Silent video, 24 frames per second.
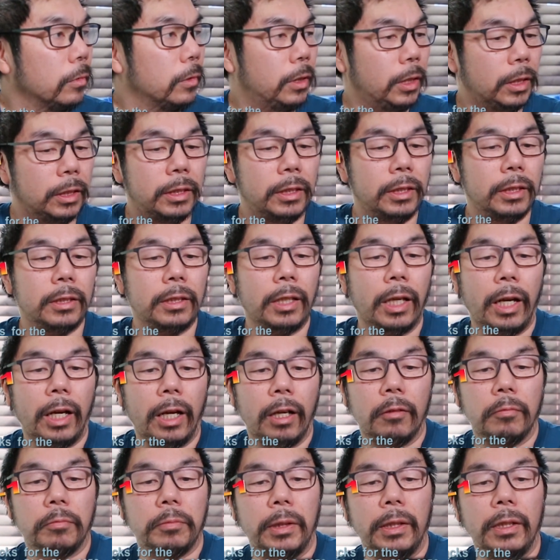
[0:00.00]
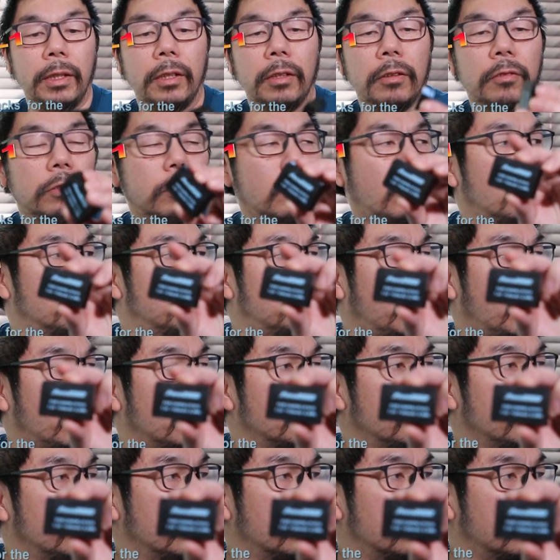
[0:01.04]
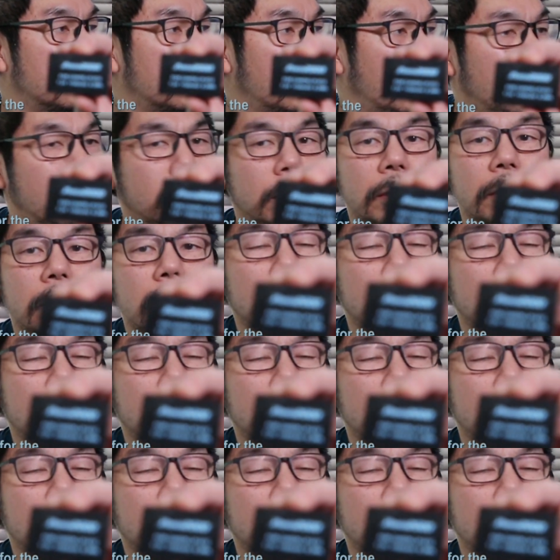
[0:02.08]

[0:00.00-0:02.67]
This is the LPE12 battery. Okay,